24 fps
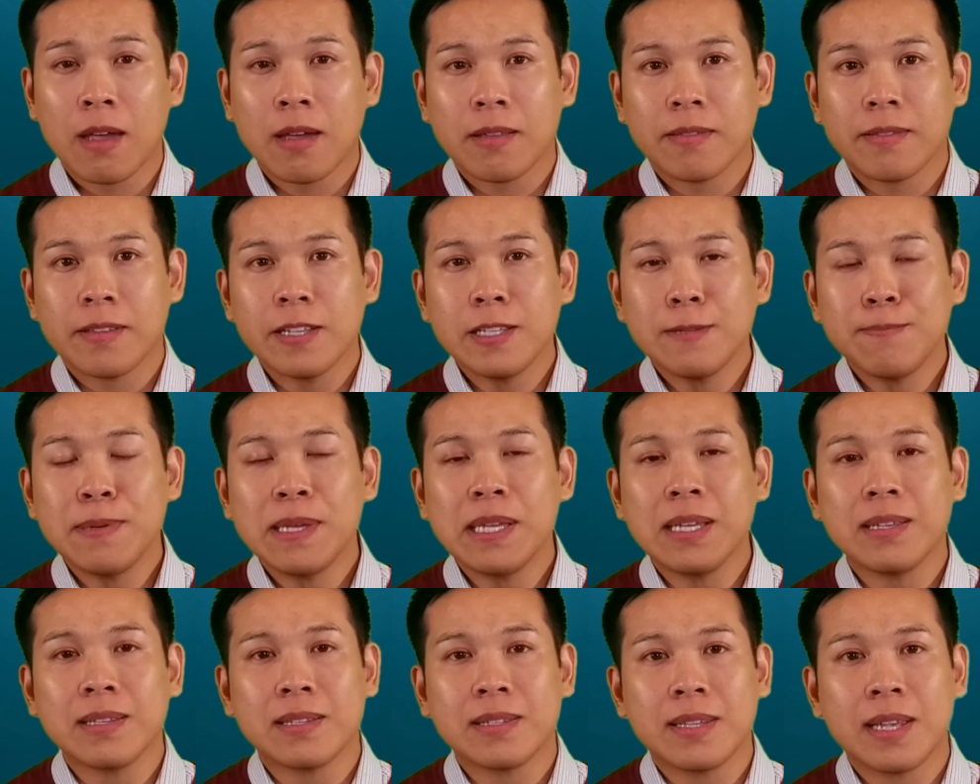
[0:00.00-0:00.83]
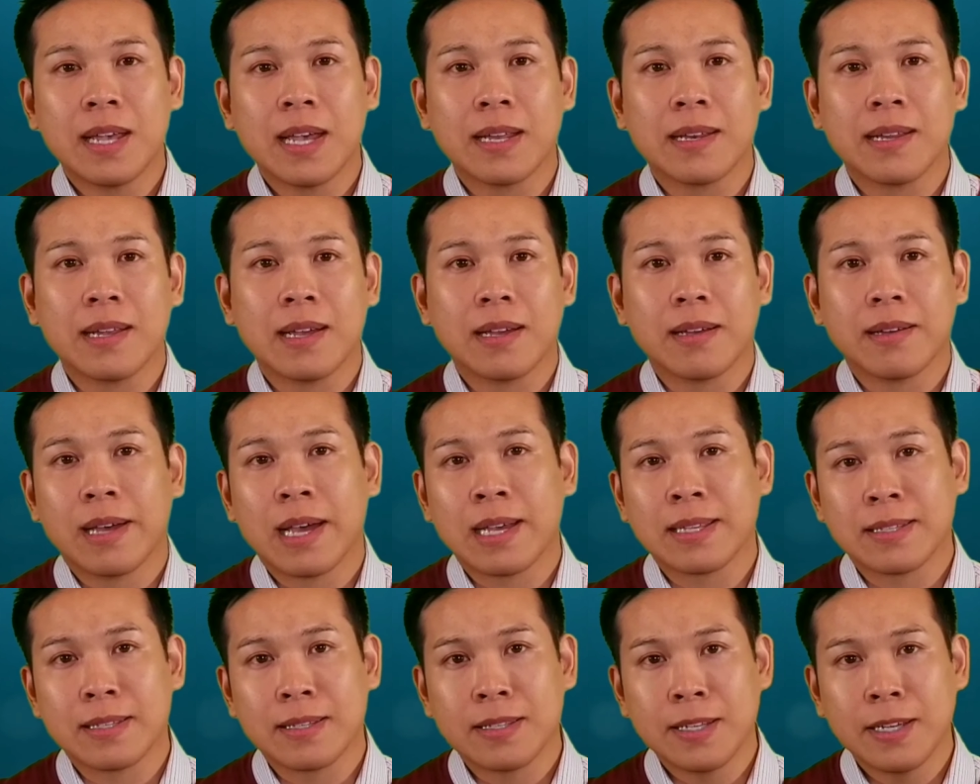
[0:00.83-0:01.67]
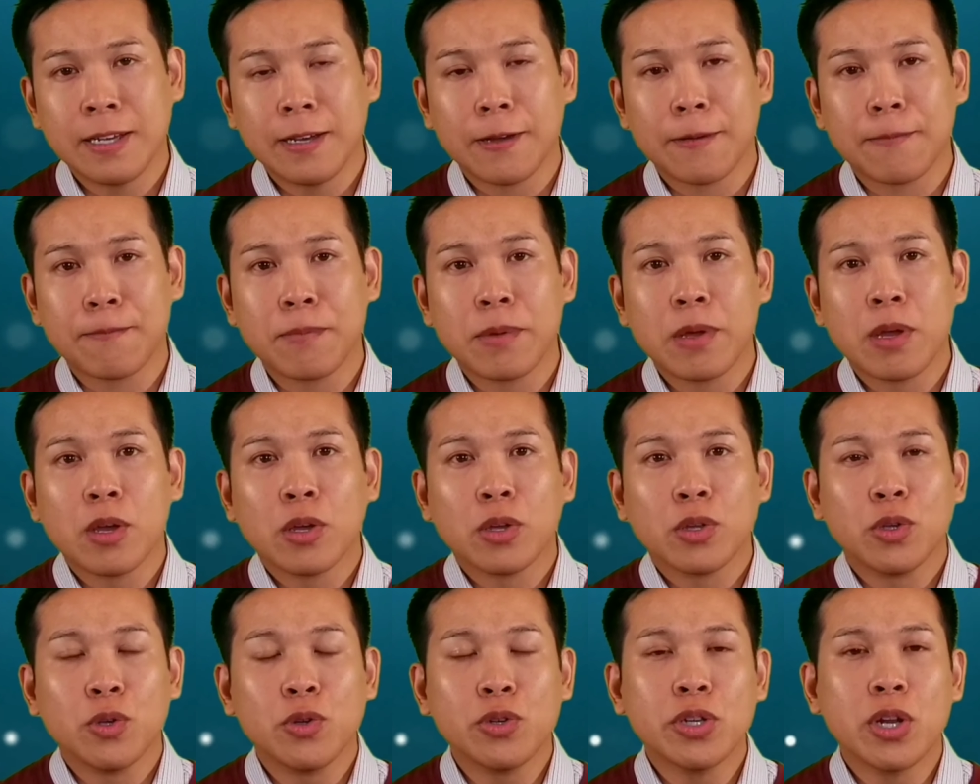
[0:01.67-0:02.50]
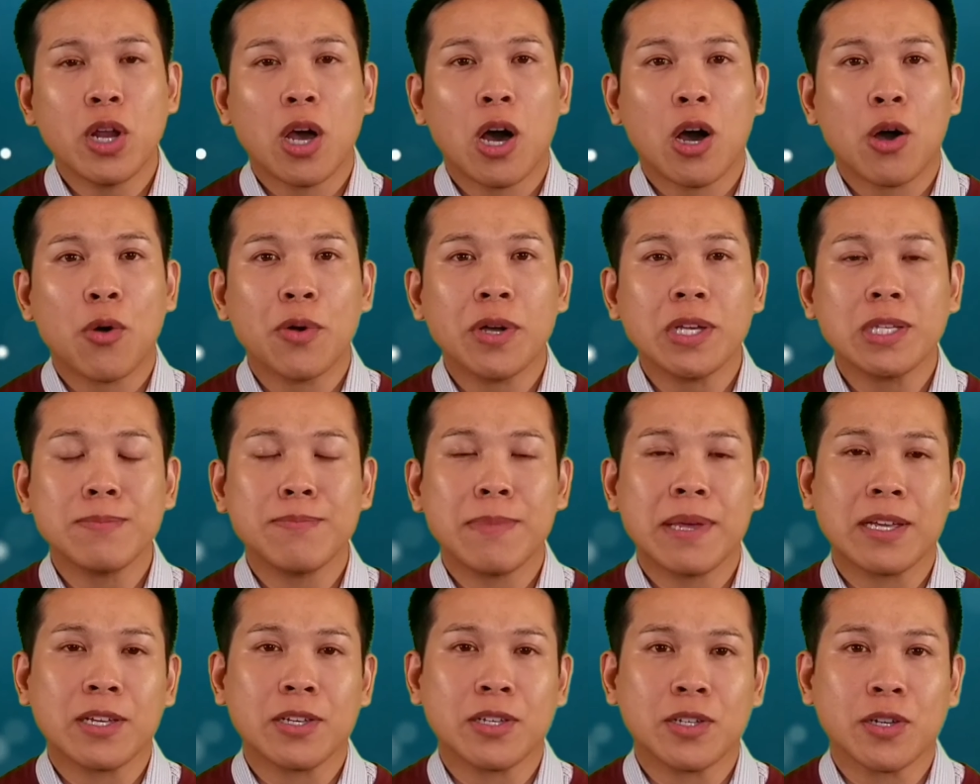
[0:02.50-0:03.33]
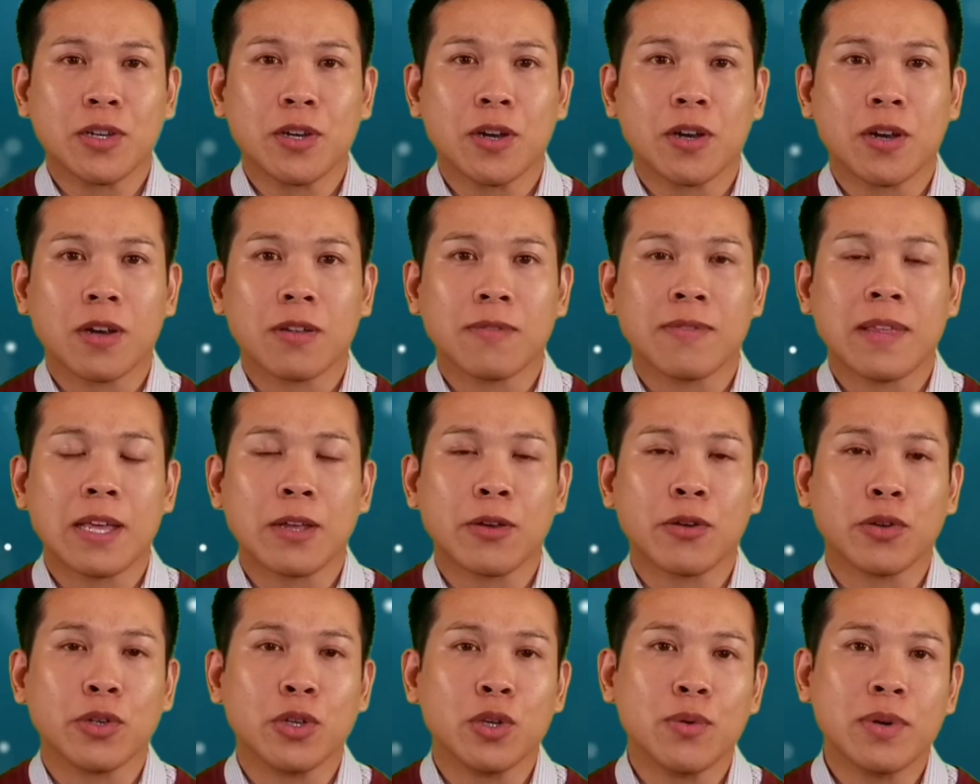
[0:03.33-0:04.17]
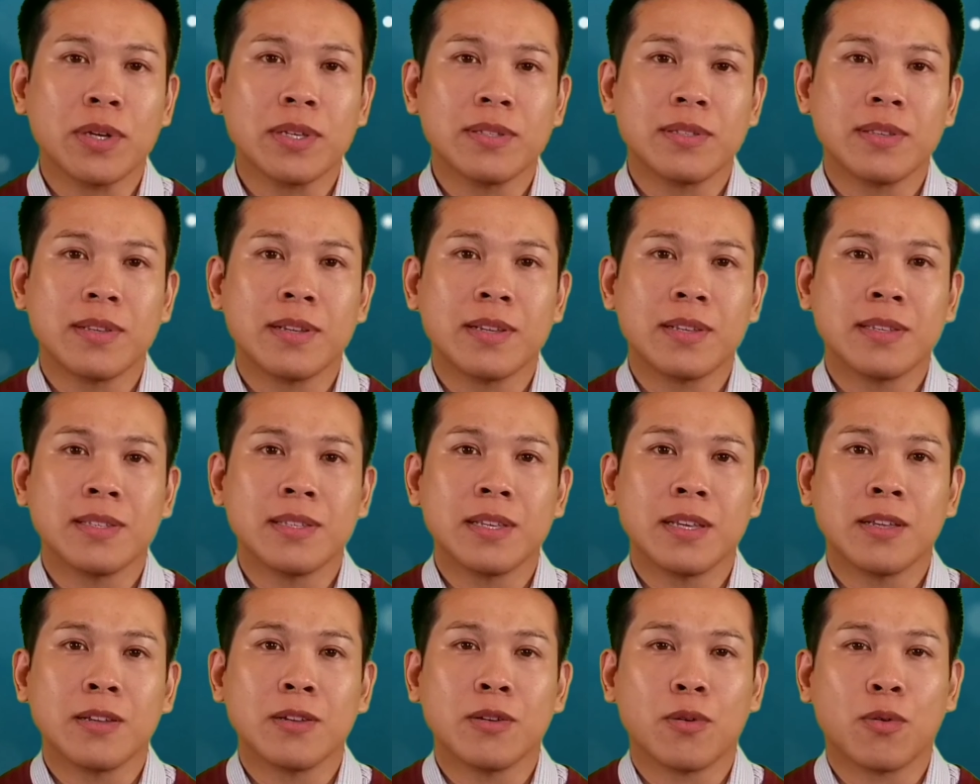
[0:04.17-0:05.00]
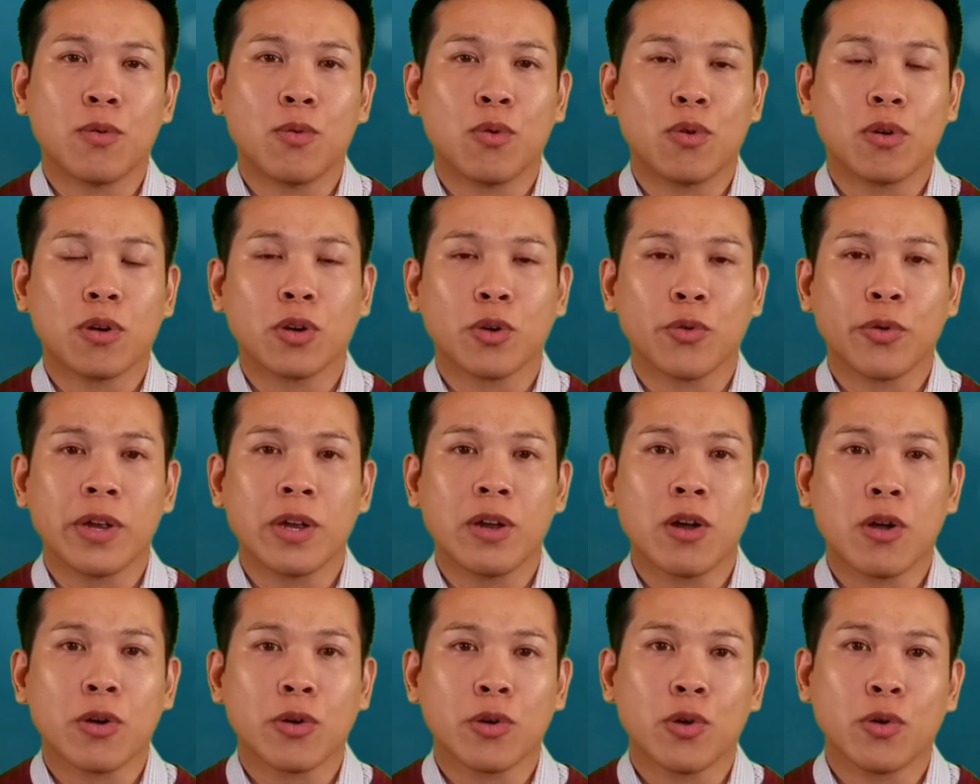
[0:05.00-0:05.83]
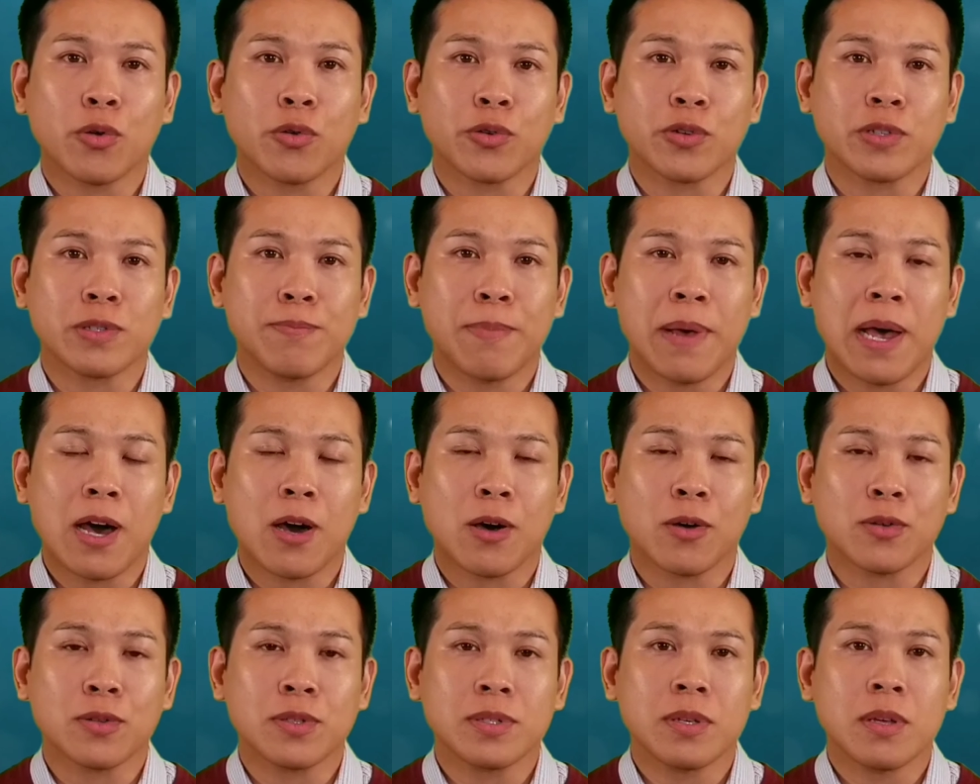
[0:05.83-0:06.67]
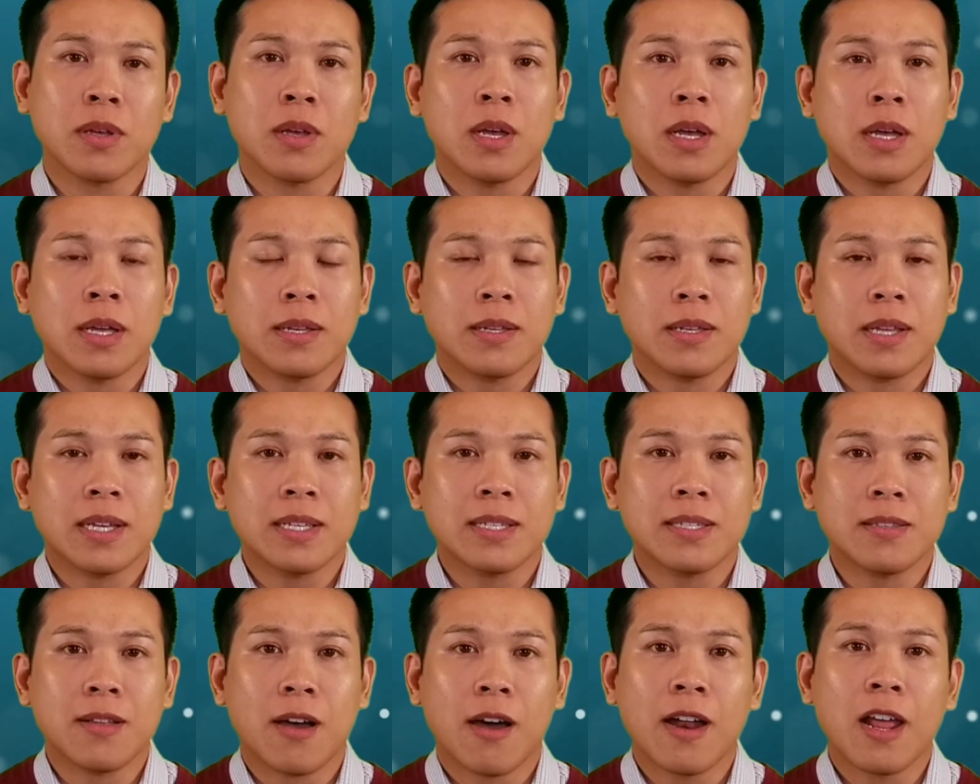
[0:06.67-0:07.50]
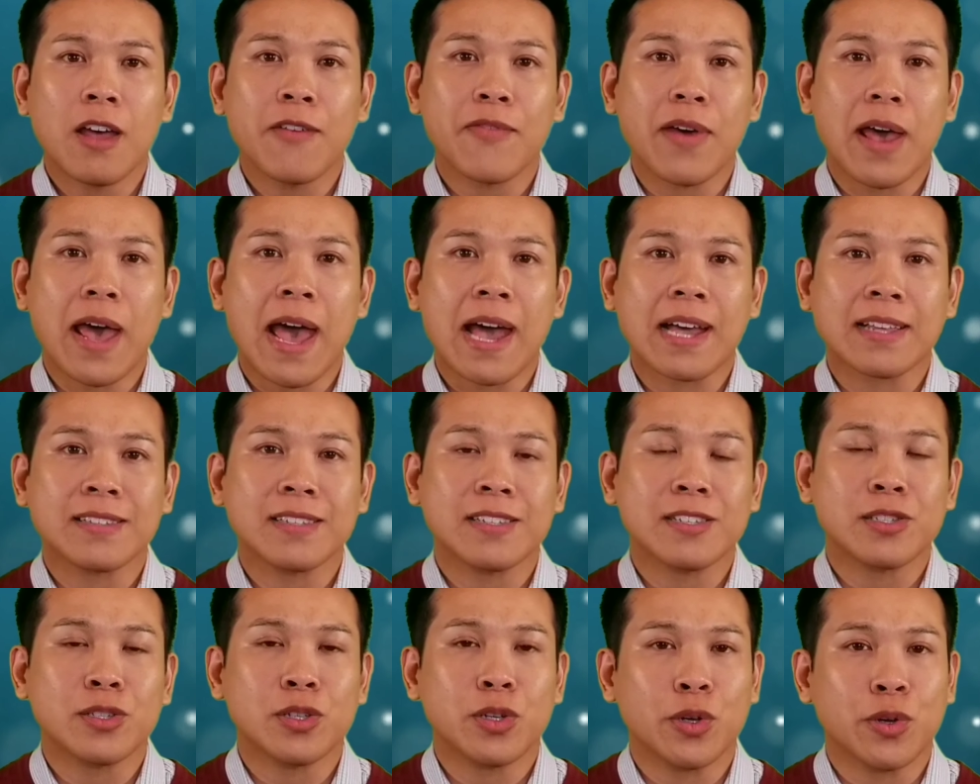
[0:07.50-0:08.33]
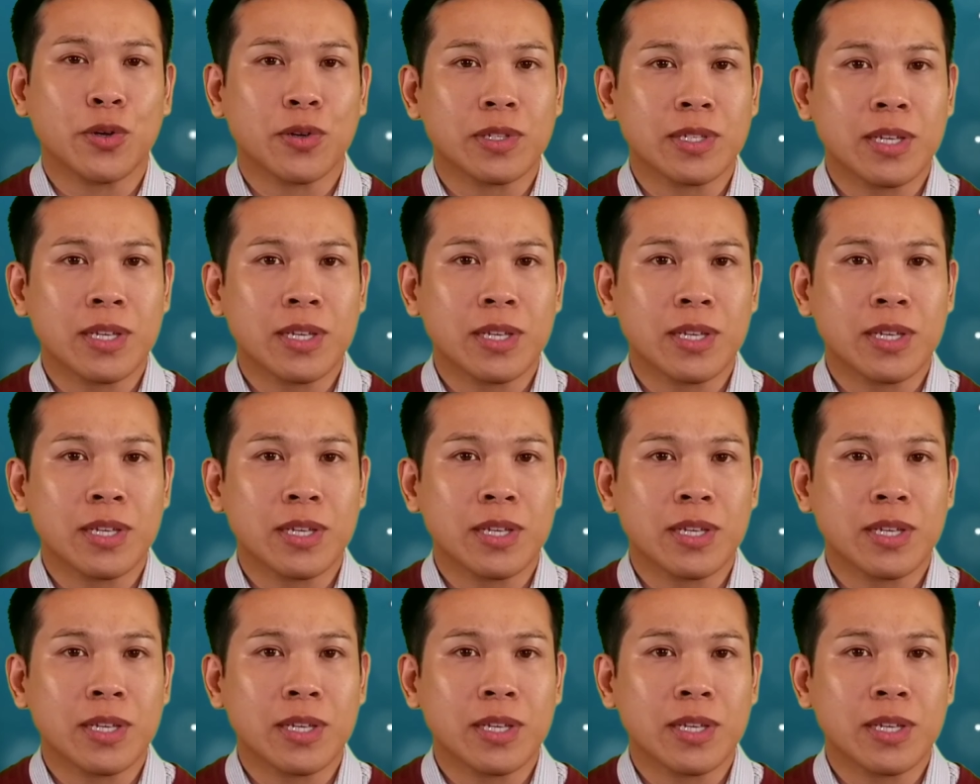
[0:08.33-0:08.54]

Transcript: This being said, as a tip, you should always make sure that your U.S. citizen or green card holder spouse does not have access to your